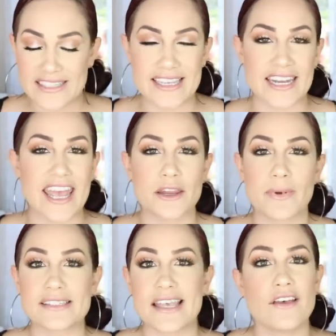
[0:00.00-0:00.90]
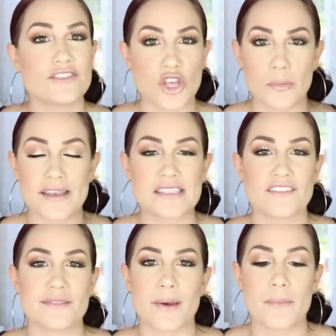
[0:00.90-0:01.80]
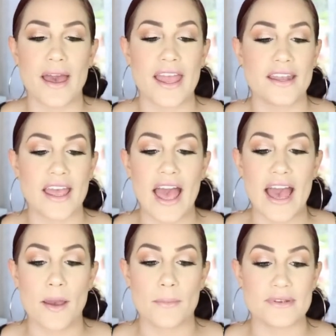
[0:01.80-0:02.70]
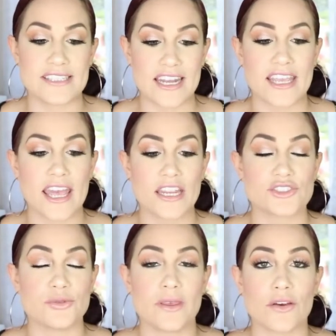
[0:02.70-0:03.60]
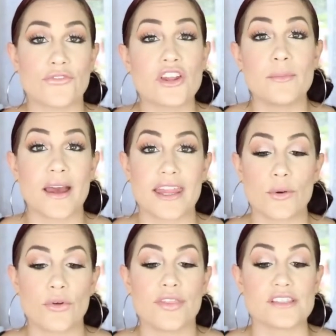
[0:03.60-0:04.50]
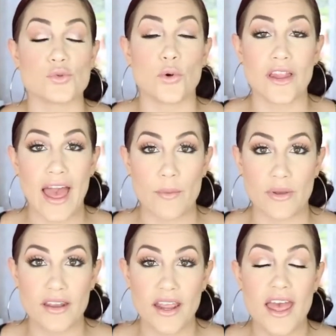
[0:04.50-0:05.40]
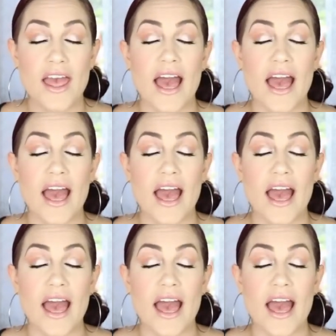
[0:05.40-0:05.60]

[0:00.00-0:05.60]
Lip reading: dedicated myself, told myself in my mind, I'm dedicating to being fully bilingual. This will happen.